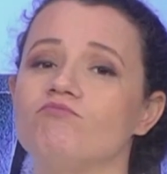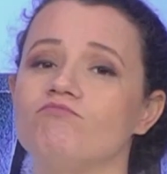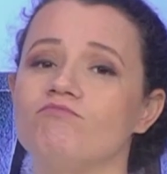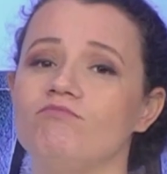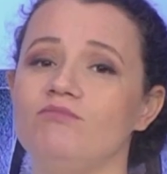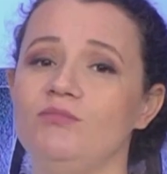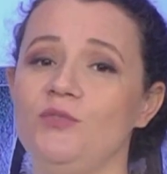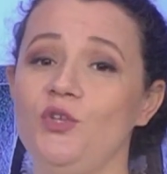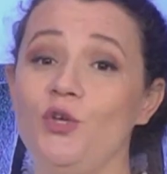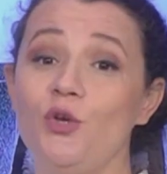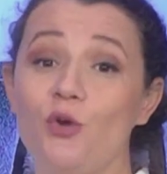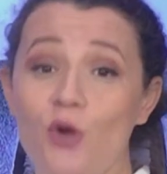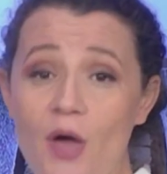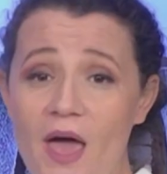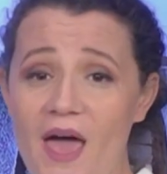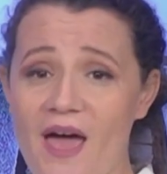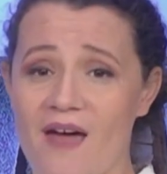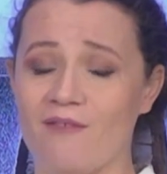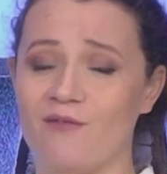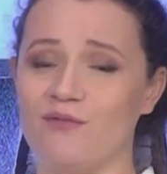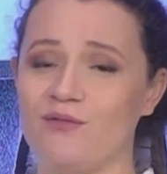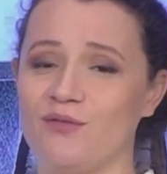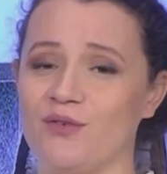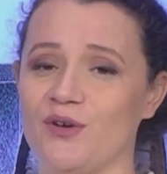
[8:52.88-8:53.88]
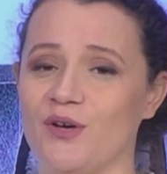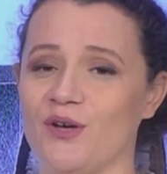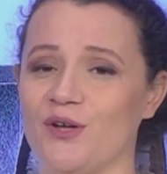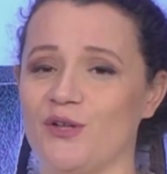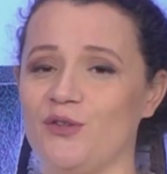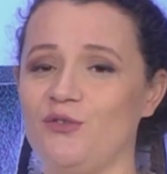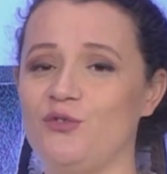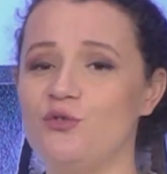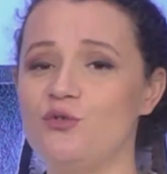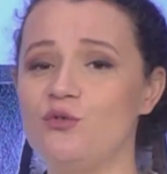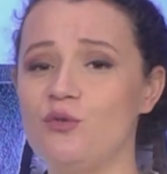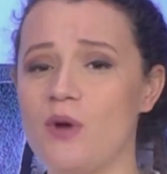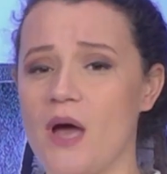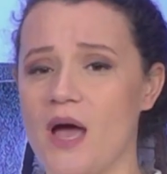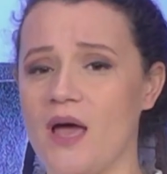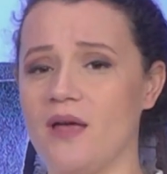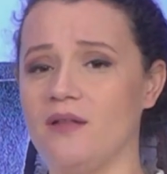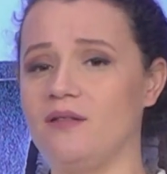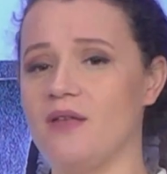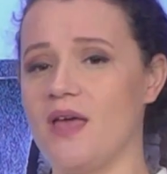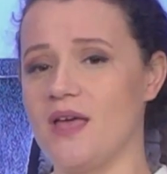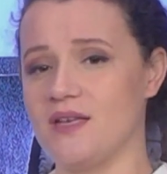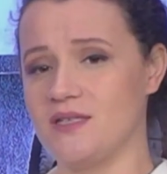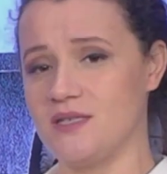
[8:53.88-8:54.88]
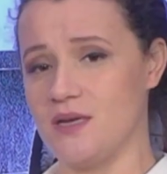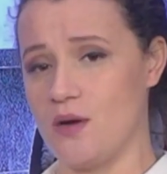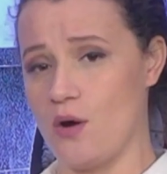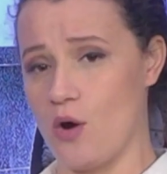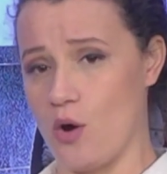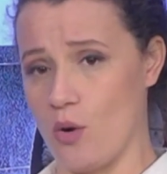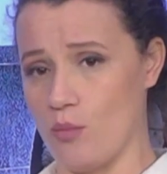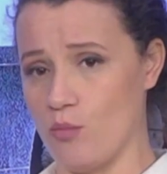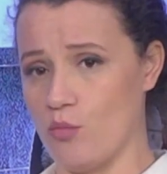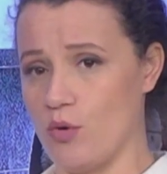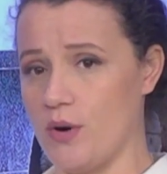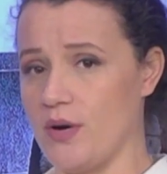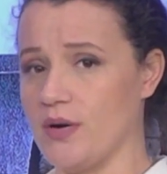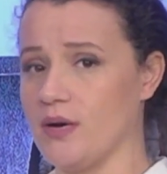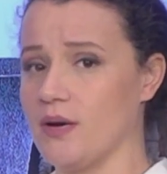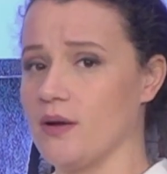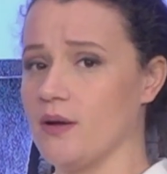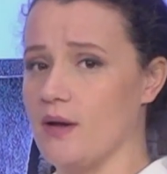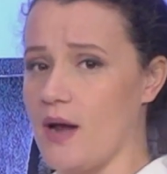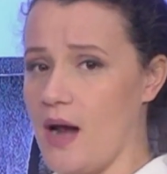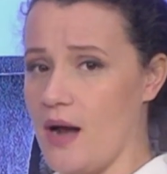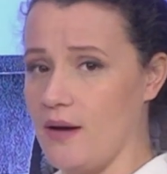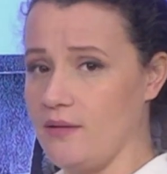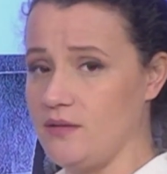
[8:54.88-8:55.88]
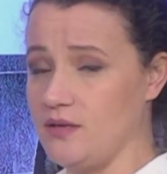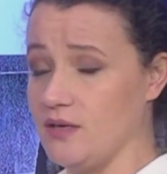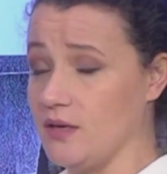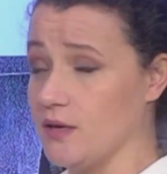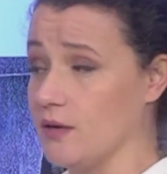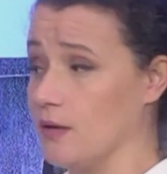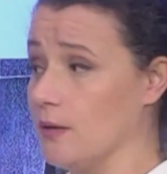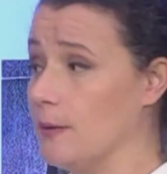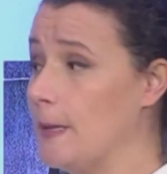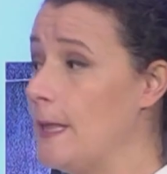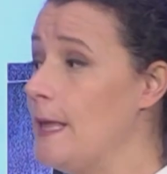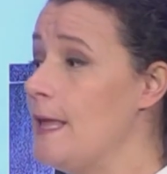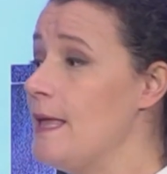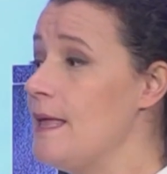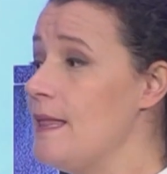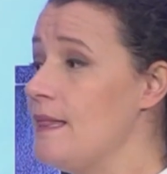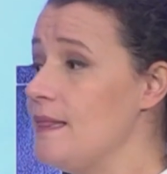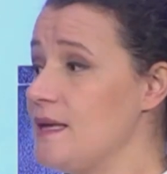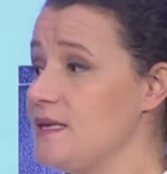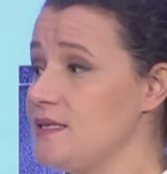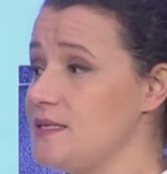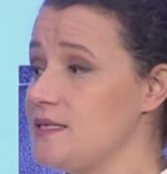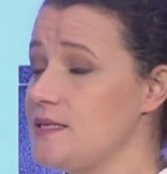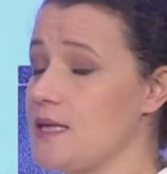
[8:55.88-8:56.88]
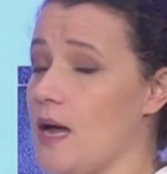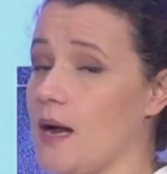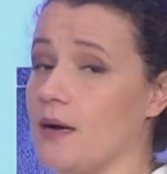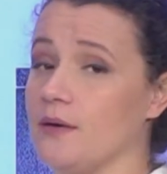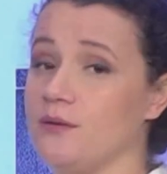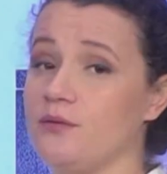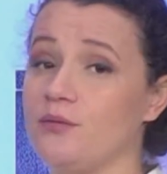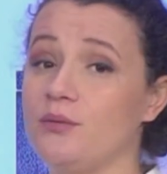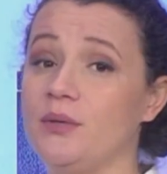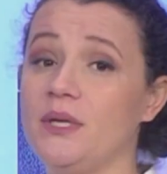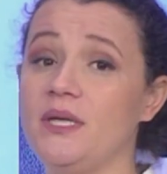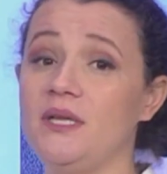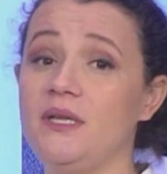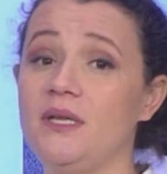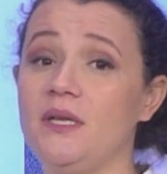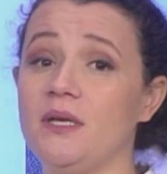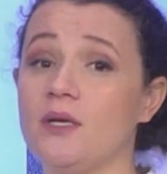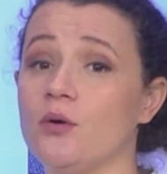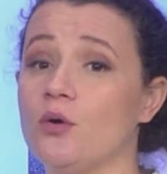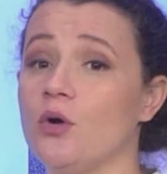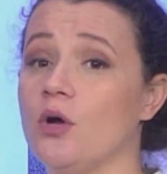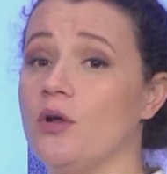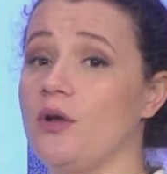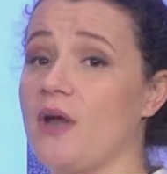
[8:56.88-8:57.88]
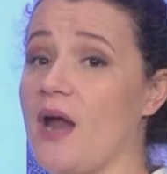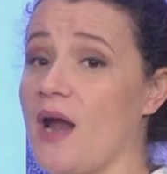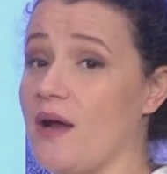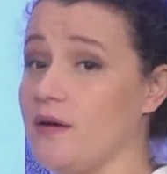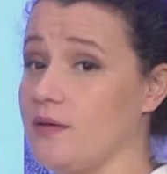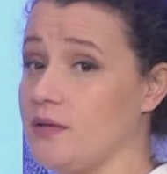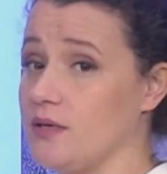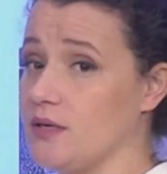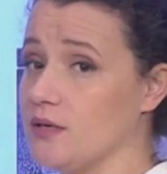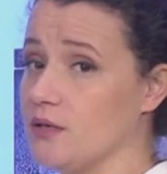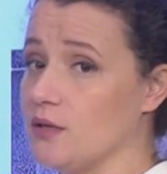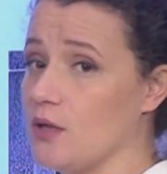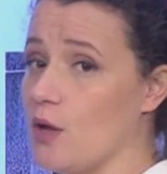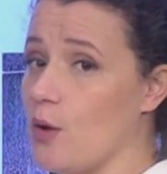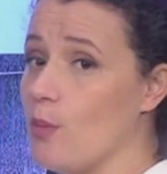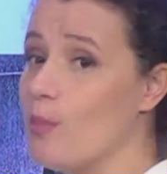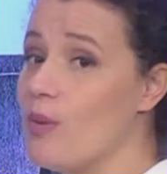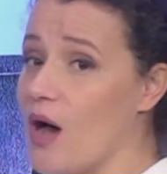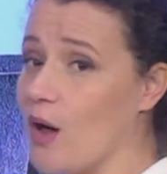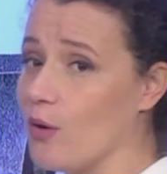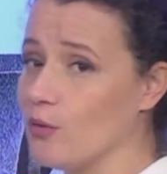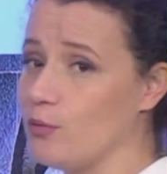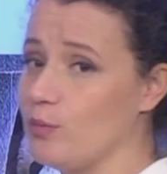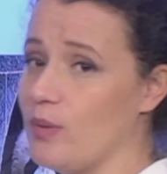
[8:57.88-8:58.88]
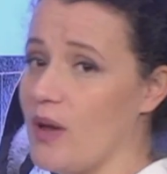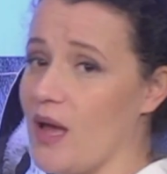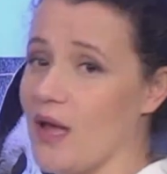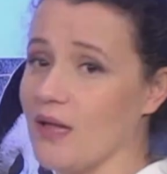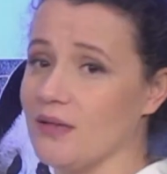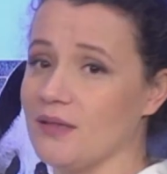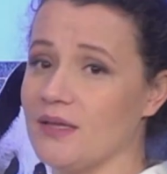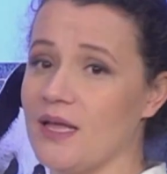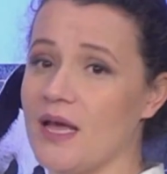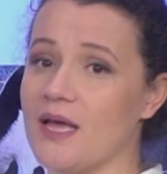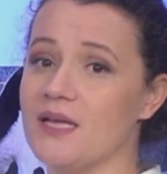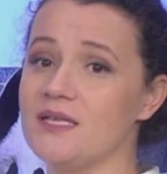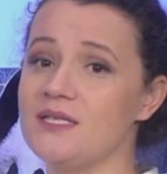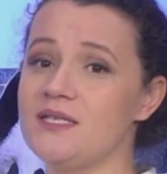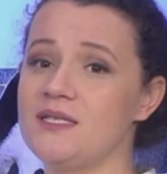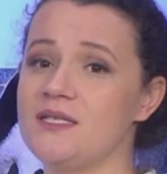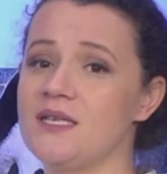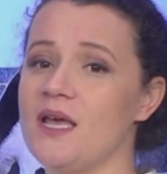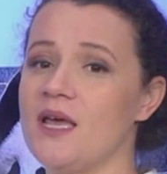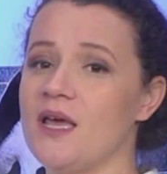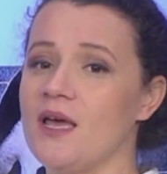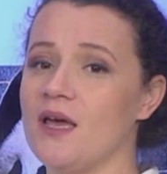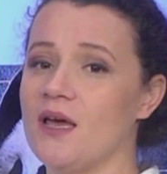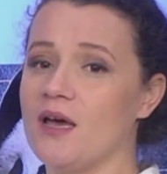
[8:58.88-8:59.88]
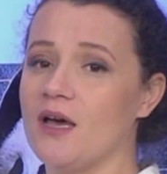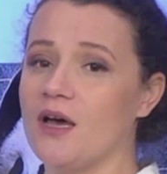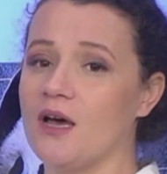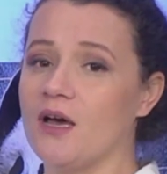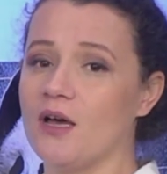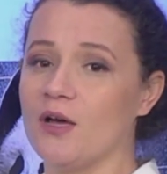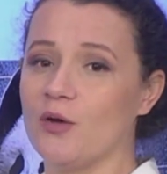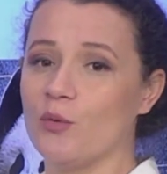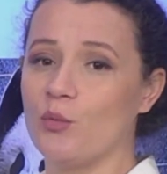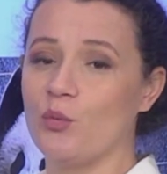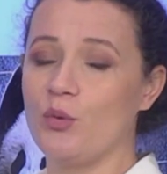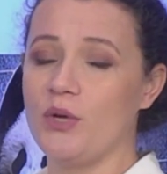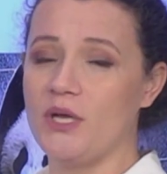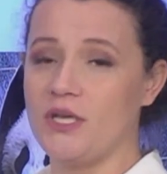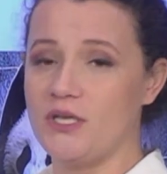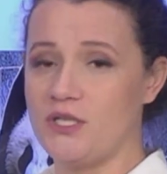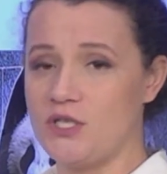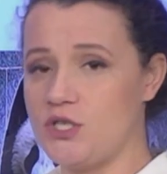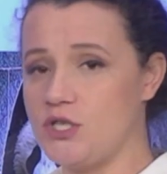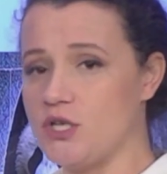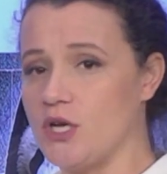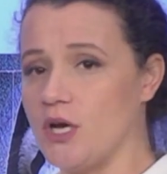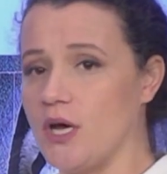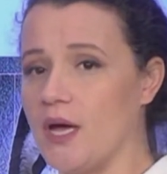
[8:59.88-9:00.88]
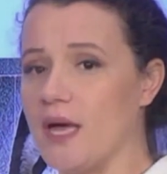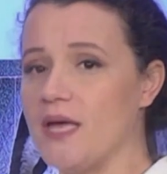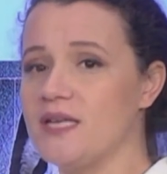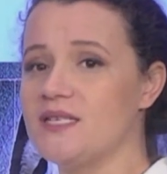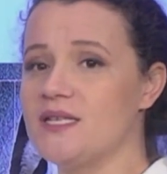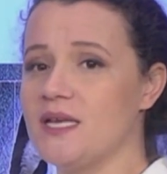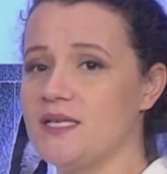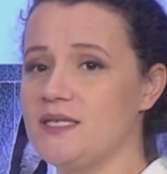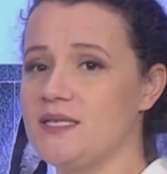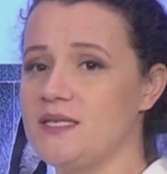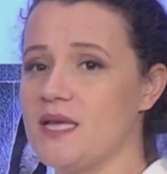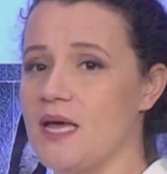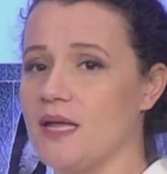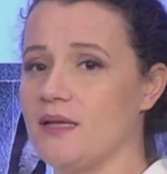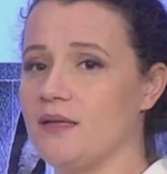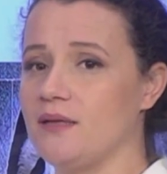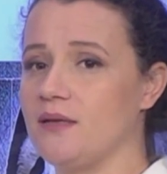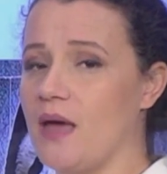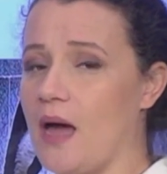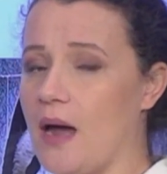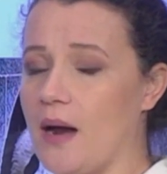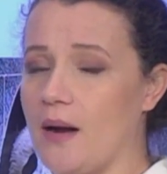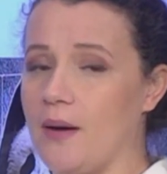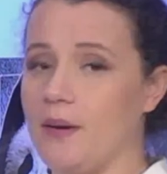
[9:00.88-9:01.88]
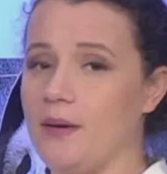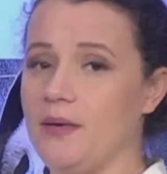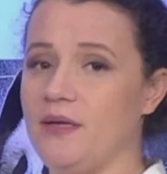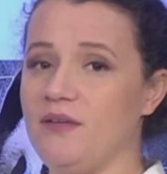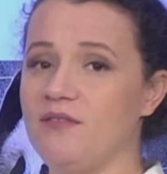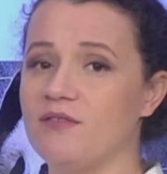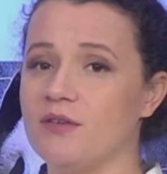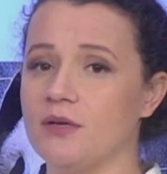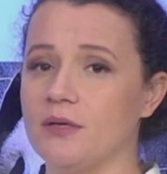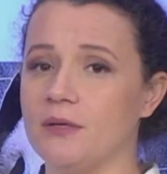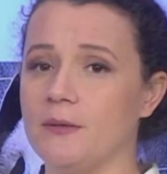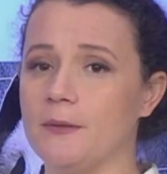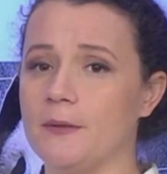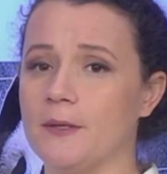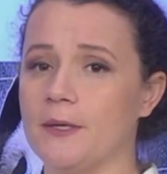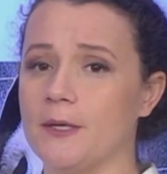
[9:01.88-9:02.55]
you have to write as a homework an article. Let's start reading an article about pandas, which, as I said, are even